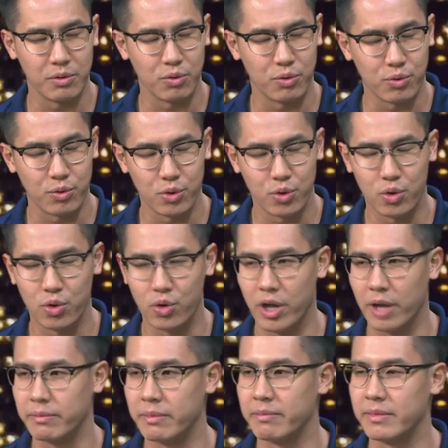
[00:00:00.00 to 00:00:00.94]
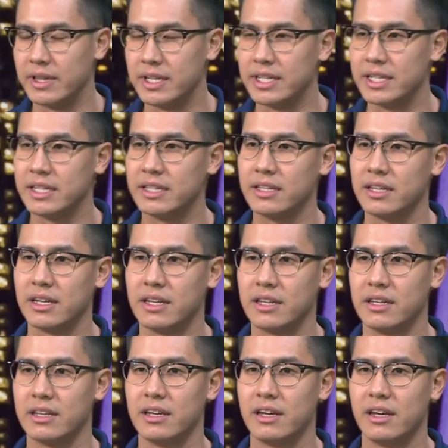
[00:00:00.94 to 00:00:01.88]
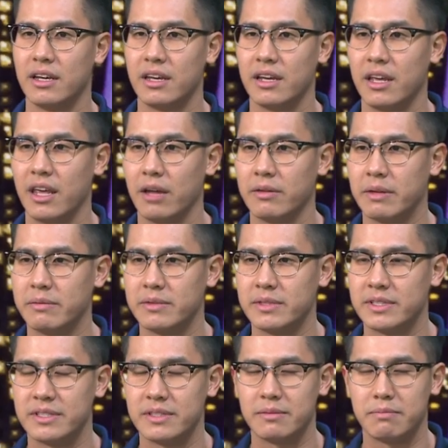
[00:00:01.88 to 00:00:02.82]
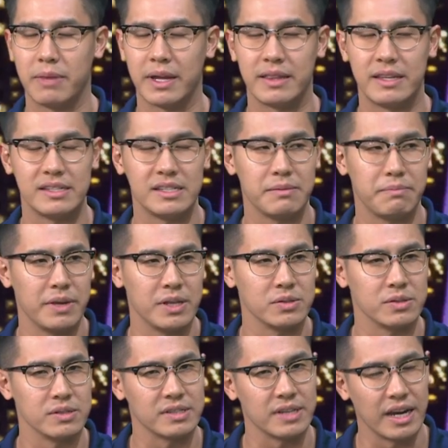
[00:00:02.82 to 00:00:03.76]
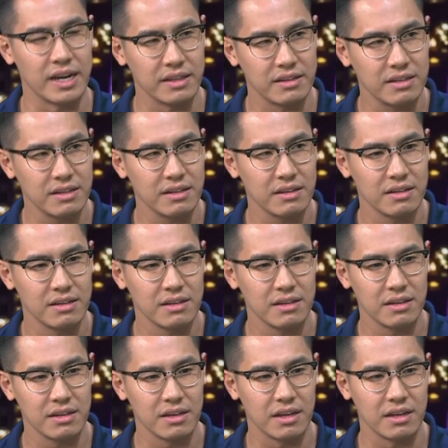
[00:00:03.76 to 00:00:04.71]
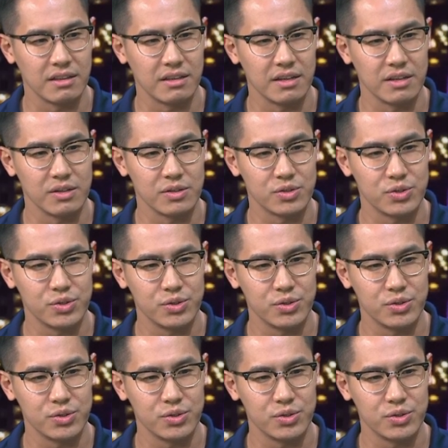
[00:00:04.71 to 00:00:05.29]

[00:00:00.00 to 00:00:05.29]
them grow, help them learn, and help them participate in society. And I think